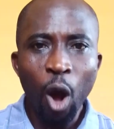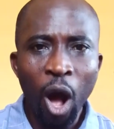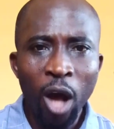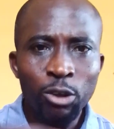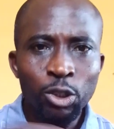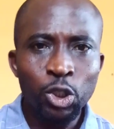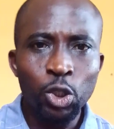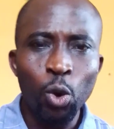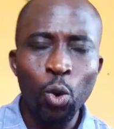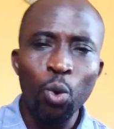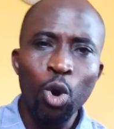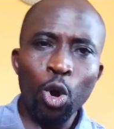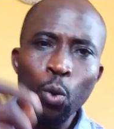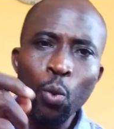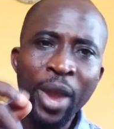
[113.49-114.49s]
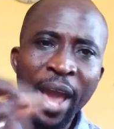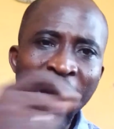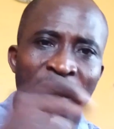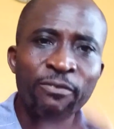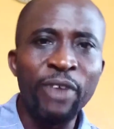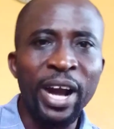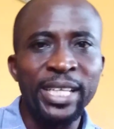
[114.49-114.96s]
Also, we
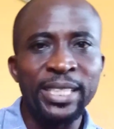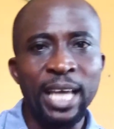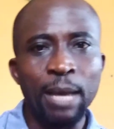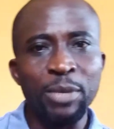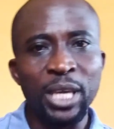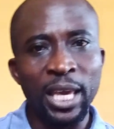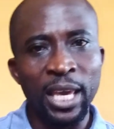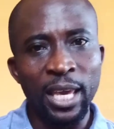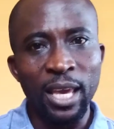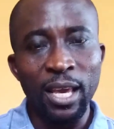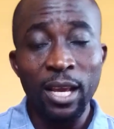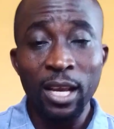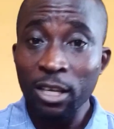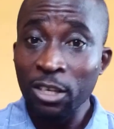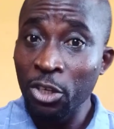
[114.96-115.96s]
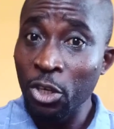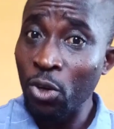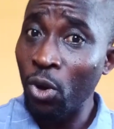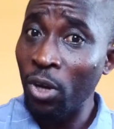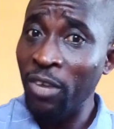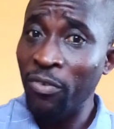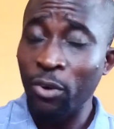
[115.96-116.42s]
have vitamin A. Do
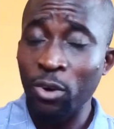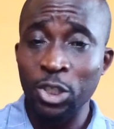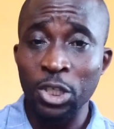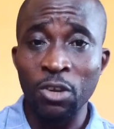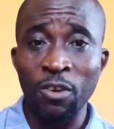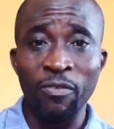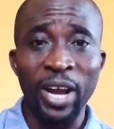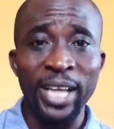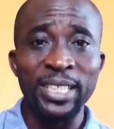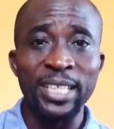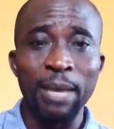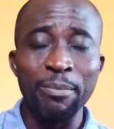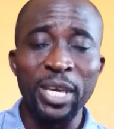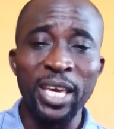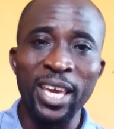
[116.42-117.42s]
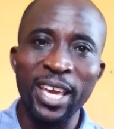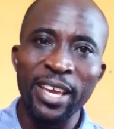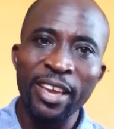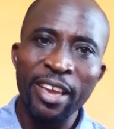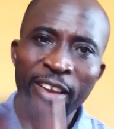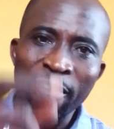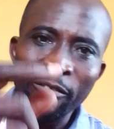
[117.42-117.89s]
you know the function of vitamin
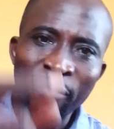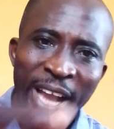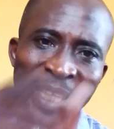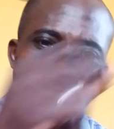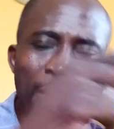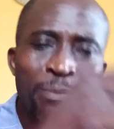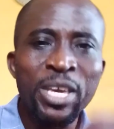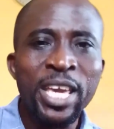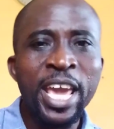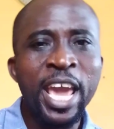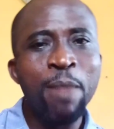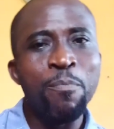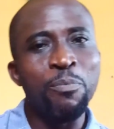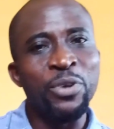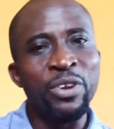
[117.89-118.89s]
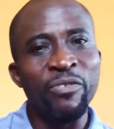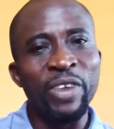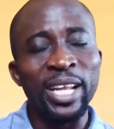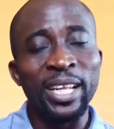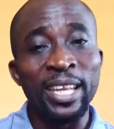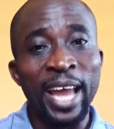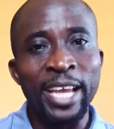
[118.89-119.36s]
A? Vitamin A
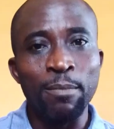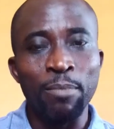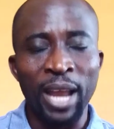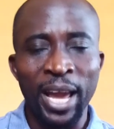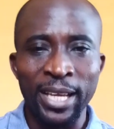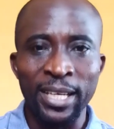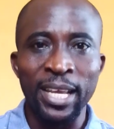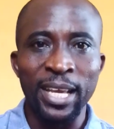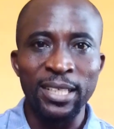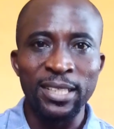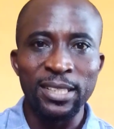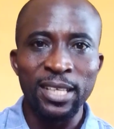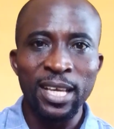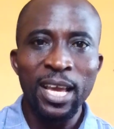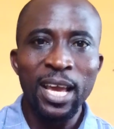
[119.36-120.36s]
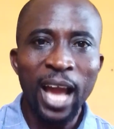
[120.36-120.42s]
prevents night blindness,